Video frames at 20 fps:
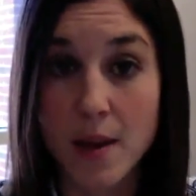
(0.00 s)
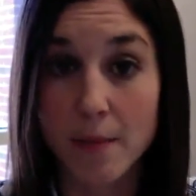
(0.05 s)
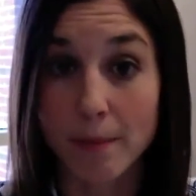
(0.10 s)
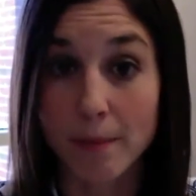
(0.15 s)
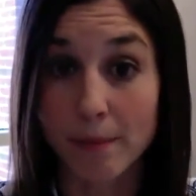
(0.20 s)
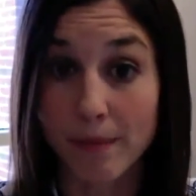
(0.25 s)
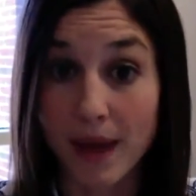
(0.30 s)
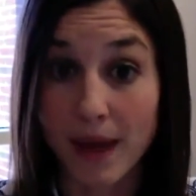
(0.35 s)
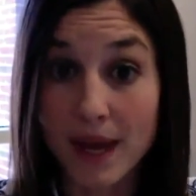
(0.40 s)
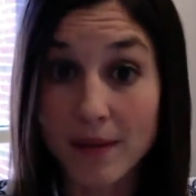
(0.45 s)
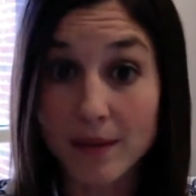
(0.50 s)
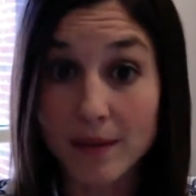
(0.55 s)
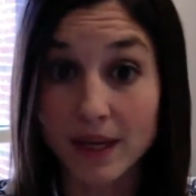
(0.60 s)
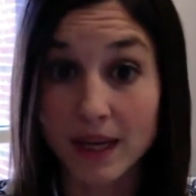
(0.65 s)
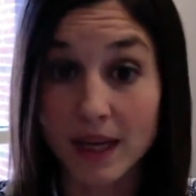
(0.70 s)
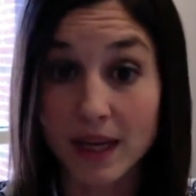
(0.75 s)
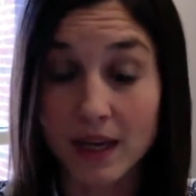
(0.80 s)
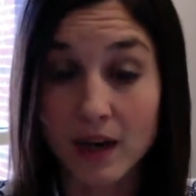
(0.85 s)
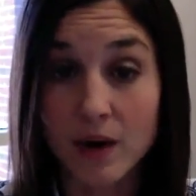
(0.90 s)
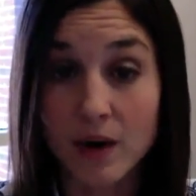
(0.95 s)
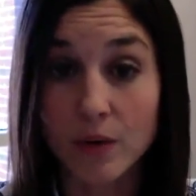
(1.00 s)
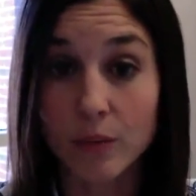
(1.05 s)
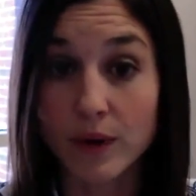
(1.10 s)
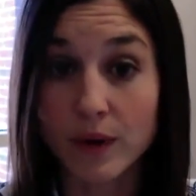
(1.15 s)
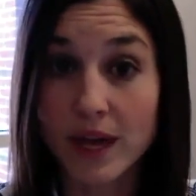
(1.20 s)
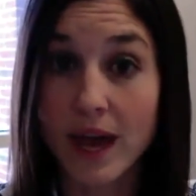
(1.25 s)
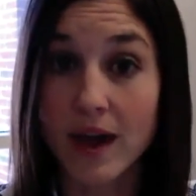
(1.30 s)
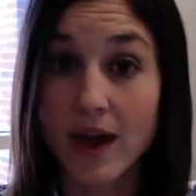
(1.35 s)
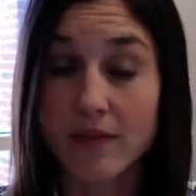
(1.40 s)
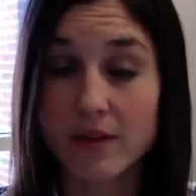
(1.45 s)
Maybe we
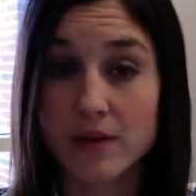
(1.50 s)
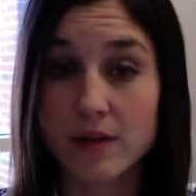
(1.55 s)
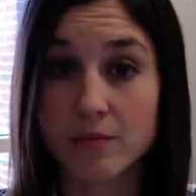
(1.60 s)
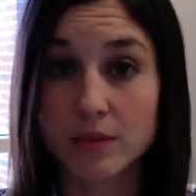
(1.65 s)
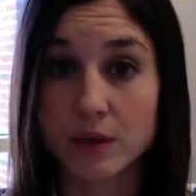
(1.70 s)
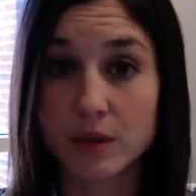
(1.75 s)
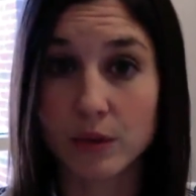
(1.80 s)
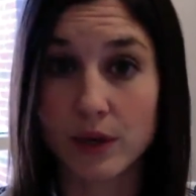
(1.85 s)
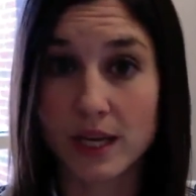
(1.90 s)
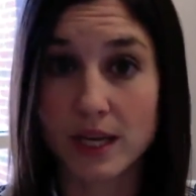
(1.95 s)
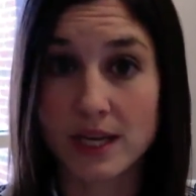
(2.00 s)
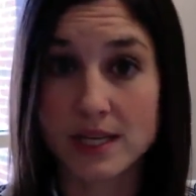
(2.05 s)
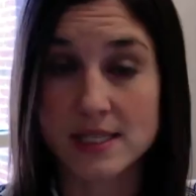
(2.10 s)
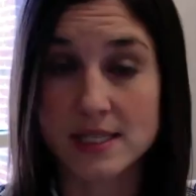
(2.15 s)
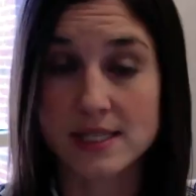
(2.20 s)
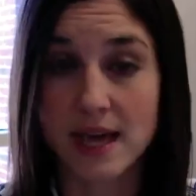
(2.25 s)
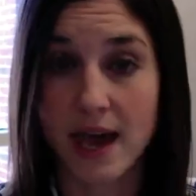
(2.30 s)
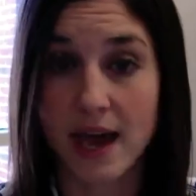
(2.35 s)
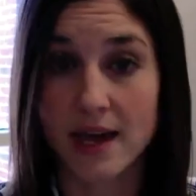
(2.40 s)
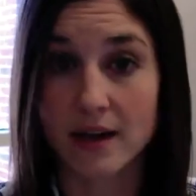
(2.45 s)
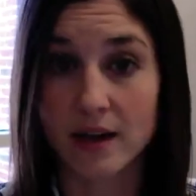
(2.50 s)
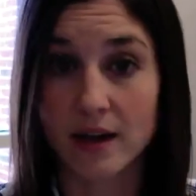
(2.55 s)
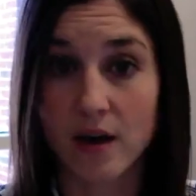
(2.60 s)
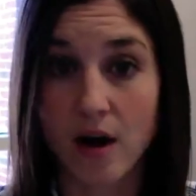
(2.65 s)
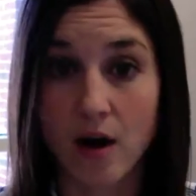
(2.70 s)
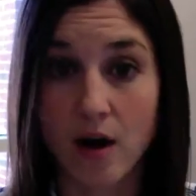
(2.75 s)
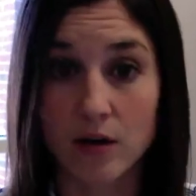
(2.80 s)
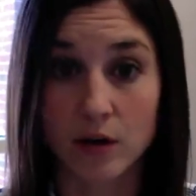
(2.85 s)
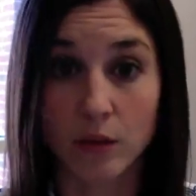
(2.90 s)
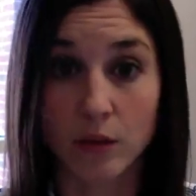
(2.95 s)
have employees that
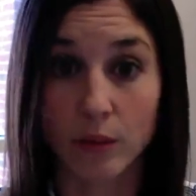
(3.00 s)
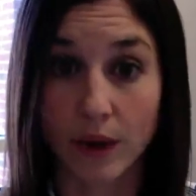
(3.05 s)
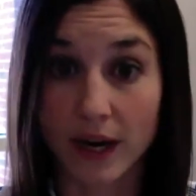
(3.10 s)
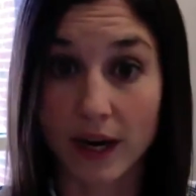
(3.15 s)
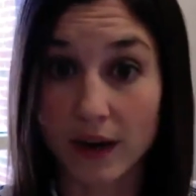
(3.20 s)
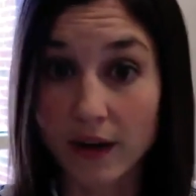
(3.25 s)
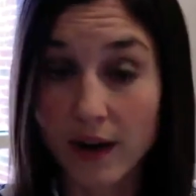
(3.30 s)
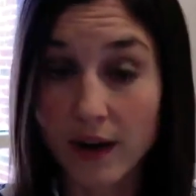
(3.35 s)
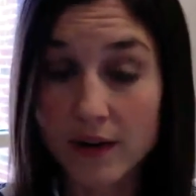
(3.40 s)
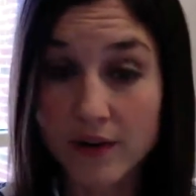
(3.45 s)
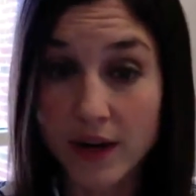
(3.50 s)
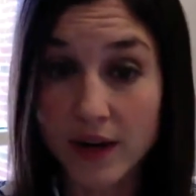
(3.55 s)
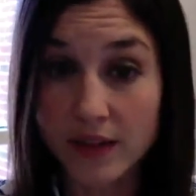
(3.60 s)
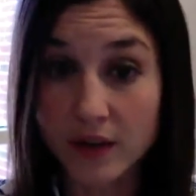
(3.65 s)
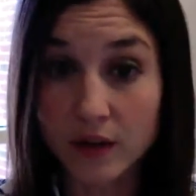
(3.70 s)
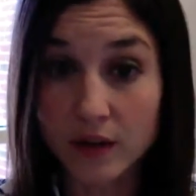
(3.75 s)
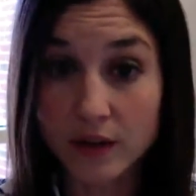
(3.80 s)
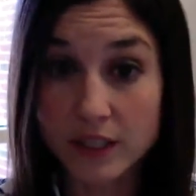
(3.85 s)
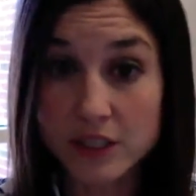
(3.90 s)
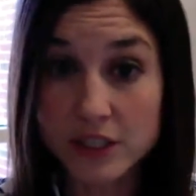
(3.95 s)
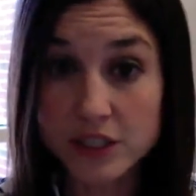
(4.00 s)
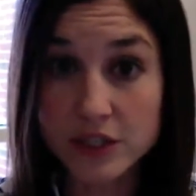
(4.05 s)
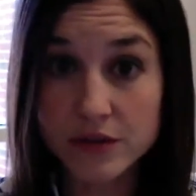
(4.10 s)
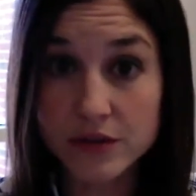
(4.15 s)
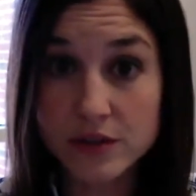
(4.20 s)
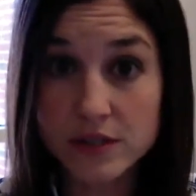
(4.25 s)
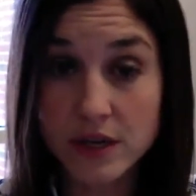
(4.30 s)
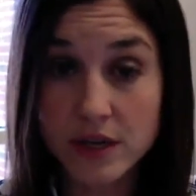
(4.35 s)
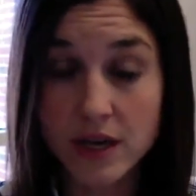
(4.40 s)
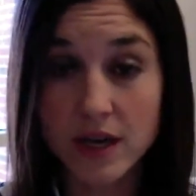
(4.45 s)
aren't aware of ethical
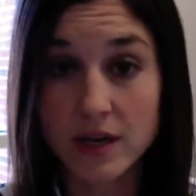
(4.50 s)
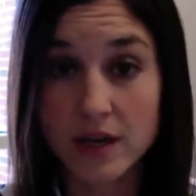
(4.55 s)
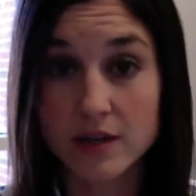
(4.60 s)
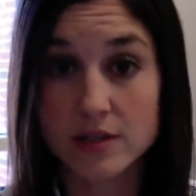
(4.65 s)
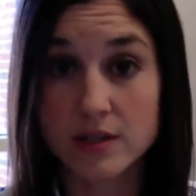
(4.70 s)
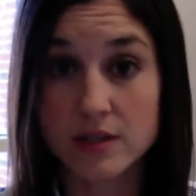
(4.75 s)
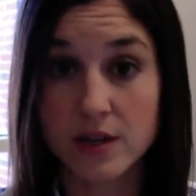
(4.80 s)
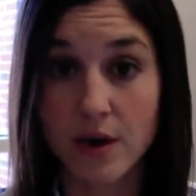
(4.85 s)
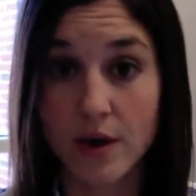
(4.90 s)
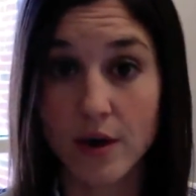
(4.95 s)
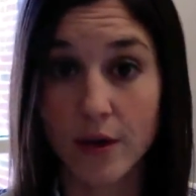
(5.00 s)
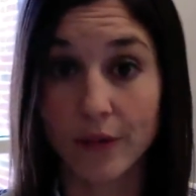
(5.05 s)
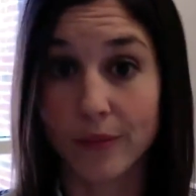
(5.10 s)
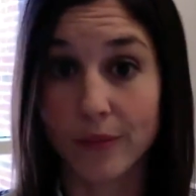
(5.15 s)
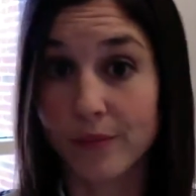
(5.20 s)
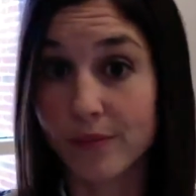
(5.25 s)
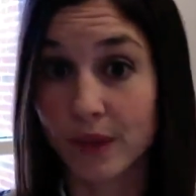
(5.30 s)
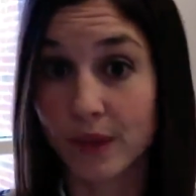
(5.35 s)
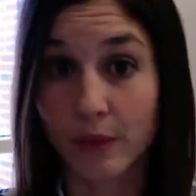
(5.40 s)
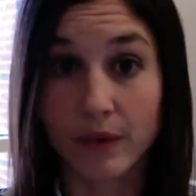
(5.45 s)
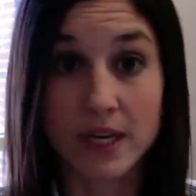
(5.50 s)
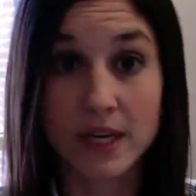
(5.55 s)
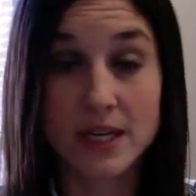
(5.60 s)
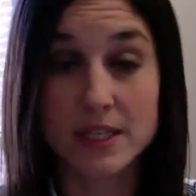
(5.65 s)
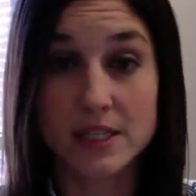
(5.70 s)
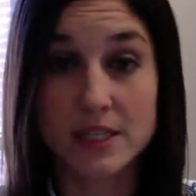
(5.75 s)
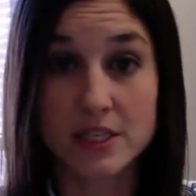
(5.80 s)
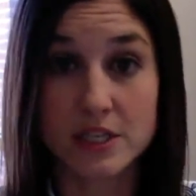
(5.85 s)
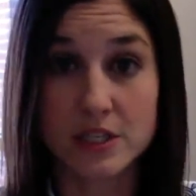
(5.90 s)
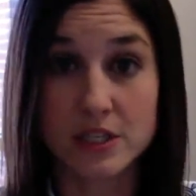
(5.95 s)
issues, so we need
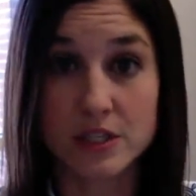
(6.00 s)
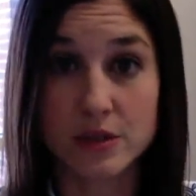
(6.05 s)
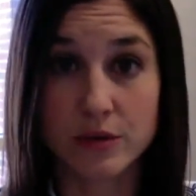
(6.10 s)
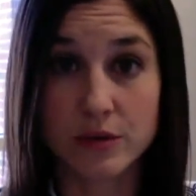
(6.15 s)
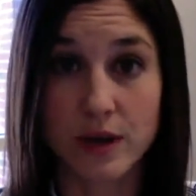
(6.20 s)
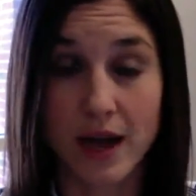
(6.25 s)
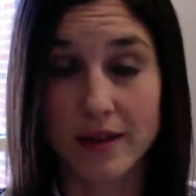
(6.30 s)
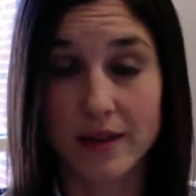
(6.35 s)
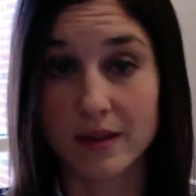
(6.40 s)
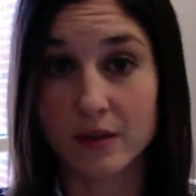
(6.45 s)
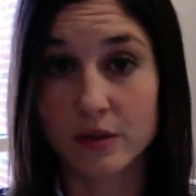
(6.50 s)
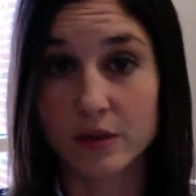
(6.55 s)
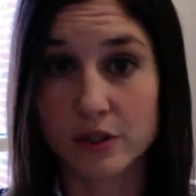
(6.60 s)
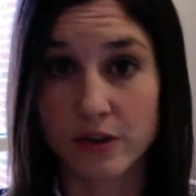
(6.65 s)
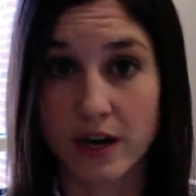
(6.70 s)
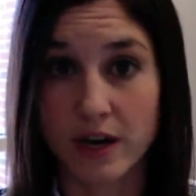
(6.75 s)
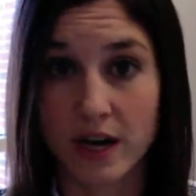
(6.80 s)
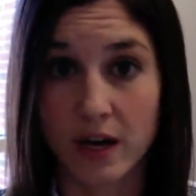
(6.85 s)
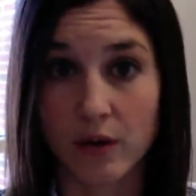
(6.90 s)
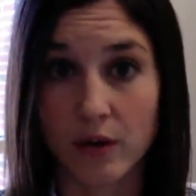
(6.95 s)
to just do ethical training.